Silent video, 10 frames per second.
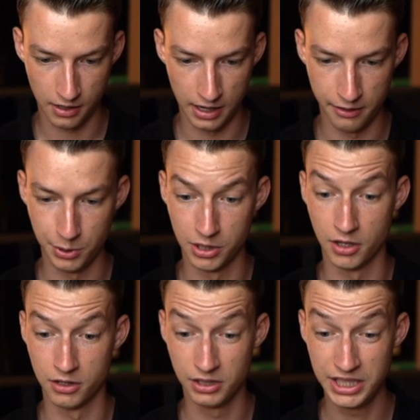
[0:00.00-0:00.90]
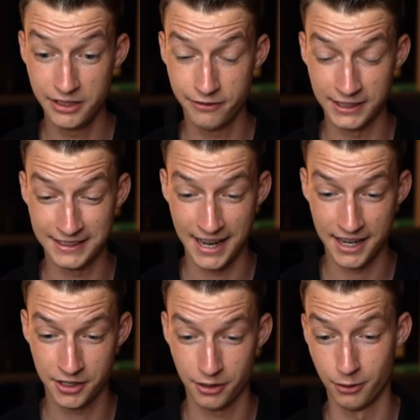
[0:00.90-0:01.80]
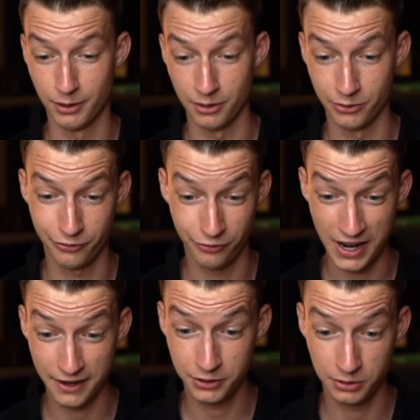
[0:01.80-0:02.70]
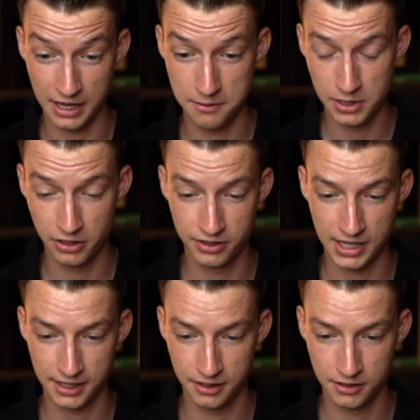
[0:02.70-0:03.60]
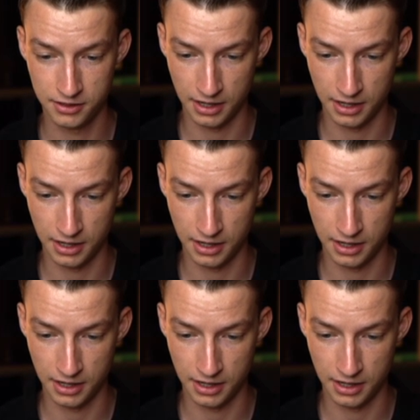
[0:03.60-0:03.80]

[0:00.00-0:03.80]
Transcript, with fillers: I will leave attack around five to ten milliseconds.